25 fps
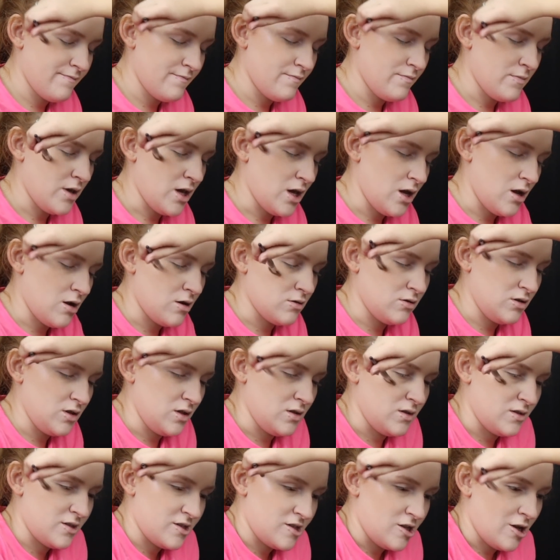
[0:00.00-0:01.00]
my hair
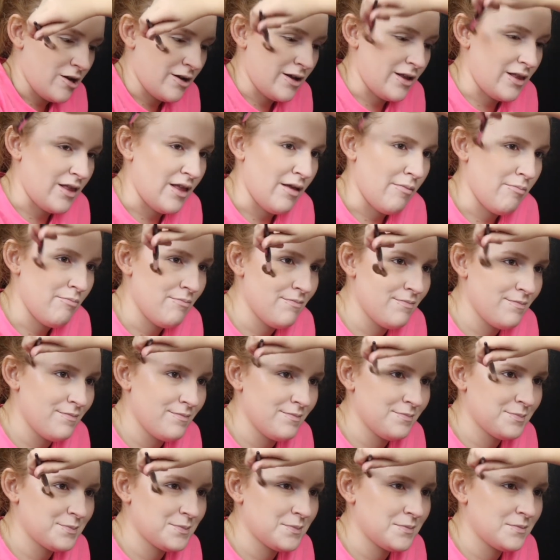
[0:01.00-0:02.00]
gets stuck in them.
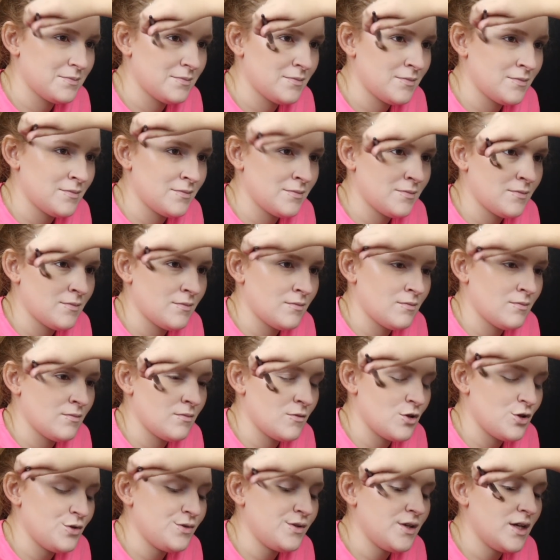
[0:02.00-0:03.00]

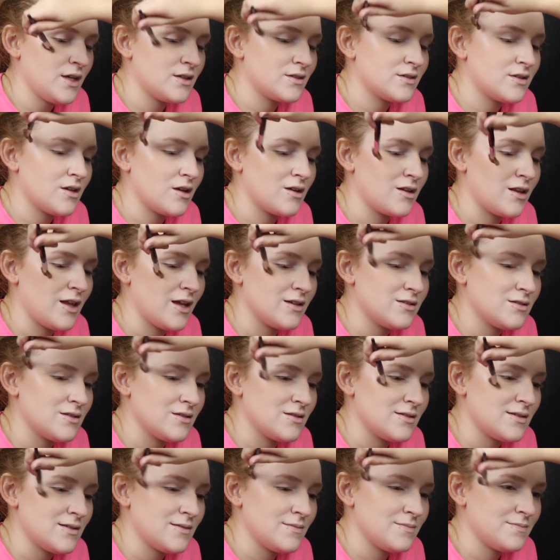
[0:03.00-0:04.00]
Just like
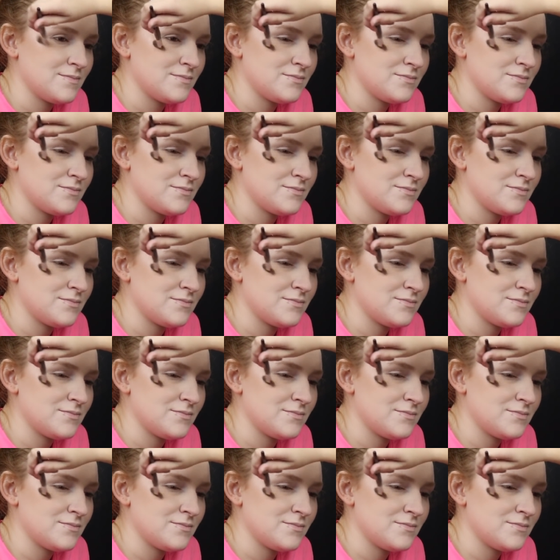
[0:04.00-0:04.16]
sunglasses.